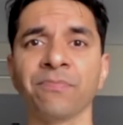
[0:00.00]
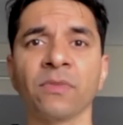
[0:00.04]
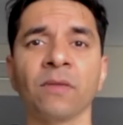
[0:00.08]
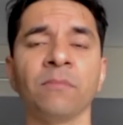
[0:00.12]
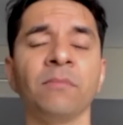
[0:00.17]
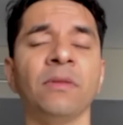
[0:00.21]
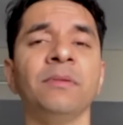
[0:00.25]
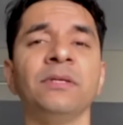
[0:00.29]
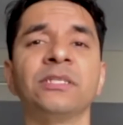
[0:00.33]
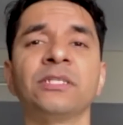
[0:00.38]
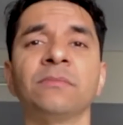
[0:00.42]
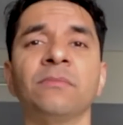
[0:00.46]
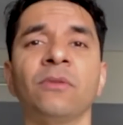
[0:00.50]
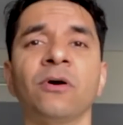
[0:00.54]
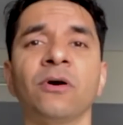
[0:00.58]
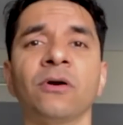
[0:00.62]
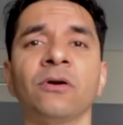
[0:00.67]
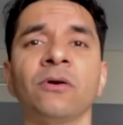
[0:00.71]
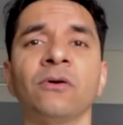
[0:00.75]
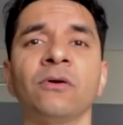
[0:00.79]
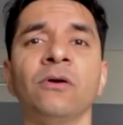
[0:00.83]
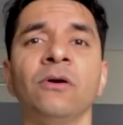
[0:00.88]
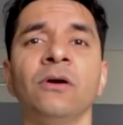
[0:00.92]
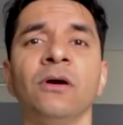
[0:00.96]
Maybe
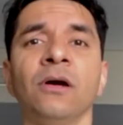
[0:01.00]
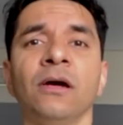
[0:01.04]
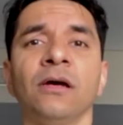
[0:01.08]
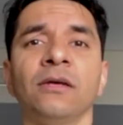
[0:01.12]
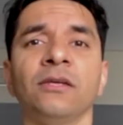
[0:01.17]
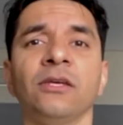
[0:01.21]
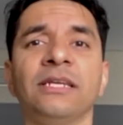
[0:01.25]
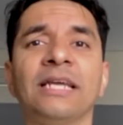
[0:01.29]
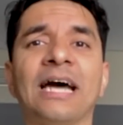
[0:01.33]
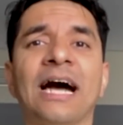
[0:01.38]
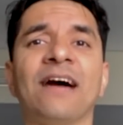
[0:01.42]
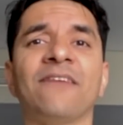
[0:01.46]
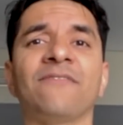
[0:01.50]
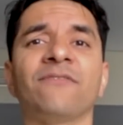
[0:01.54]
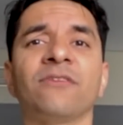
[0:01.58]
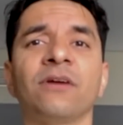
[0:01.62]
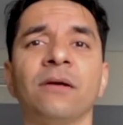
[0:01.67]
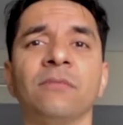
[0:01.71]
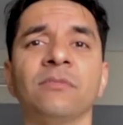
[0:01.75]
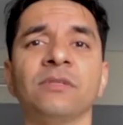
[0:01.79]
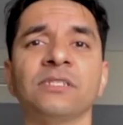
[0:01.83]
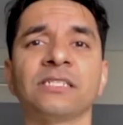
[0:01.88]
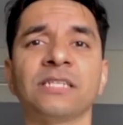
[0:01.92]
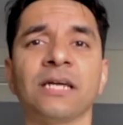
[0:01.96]
tomorrow your
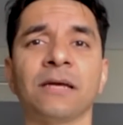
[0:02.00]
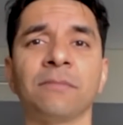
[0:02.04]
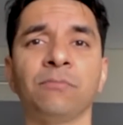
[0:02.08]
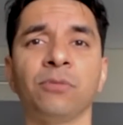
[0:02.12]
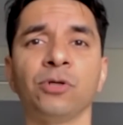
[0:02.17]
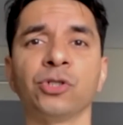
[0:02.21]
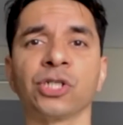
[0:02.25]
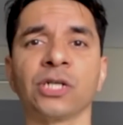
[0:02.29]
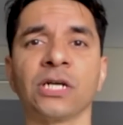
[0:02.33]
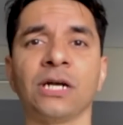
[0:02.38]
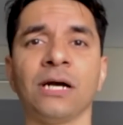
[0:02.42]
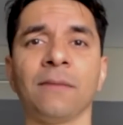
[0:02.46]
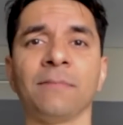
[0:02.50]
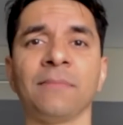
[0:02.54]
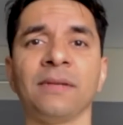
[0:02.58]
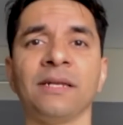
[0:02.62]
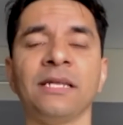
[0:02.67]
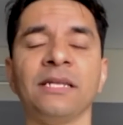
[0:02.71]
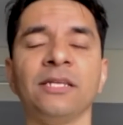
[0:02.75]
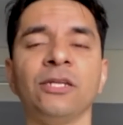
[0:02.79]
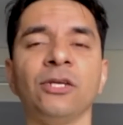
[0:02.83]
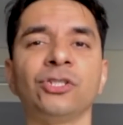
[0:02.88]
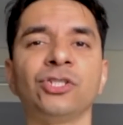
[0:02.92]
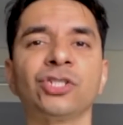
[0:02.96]
diaphragm will start pushing up and
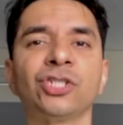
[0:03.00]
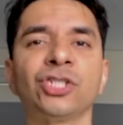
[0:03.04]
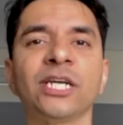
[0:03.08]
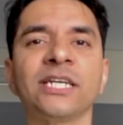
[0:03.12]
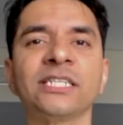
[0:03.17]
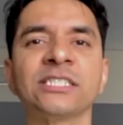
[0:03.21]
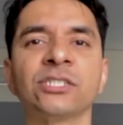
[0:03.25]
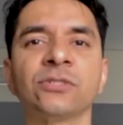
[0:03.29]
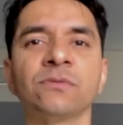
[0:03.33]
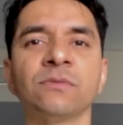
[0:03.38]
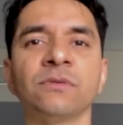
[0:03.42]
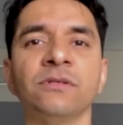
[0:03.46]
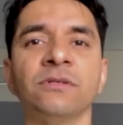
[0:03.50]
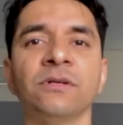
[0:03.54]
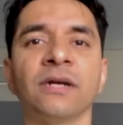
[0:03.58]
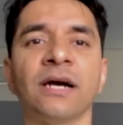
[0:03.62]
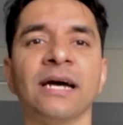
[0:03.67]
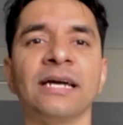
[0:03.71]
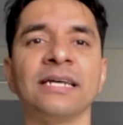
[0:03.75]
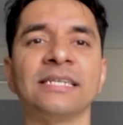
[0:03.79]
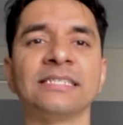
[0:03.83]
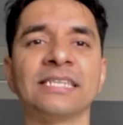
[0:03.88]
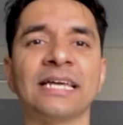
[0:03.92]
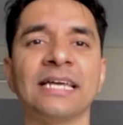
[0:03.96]
then your chest will
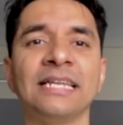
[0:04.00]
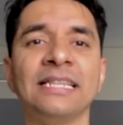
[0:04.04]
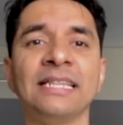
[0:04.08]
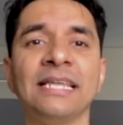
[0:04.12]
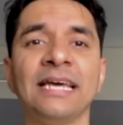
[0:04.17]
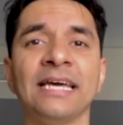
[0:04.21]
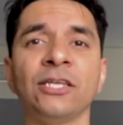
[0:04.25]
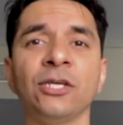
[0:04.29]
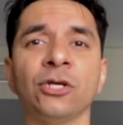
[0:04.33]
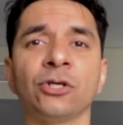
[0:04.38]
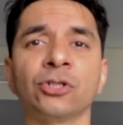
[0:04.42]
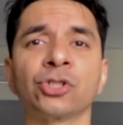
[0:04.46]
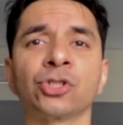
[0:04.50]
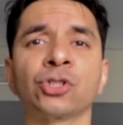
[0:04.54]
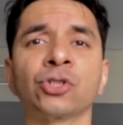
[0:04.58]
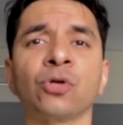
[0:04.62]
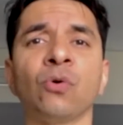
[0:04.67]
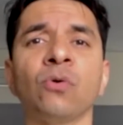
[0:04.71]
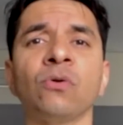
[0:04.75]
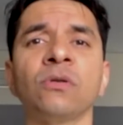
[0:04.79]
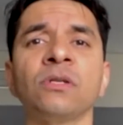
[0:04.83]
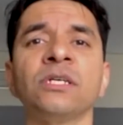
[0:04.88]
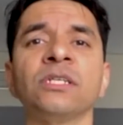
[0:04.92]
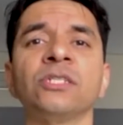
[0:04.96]
rise and then your
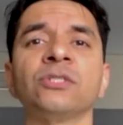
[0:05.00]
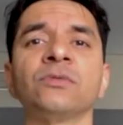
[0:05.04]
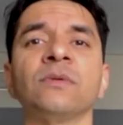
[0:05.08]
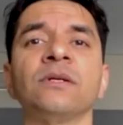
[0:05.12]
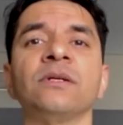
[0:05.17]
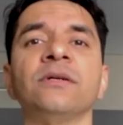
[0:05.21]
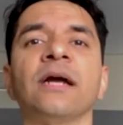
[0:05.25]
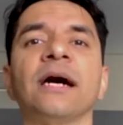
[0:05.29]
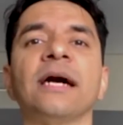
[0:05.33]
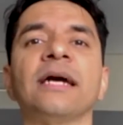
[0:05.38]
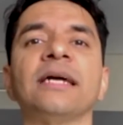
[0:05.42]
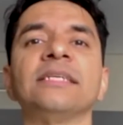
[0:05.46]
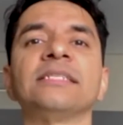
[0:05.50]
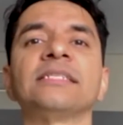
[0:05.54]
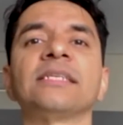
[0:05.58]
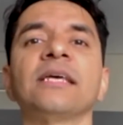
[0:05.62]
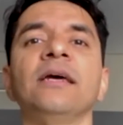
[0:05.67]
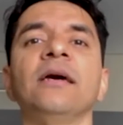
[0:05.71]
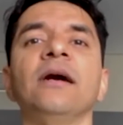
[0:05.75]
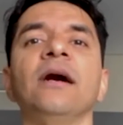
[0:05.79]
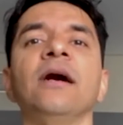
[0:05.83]
shoulders will rise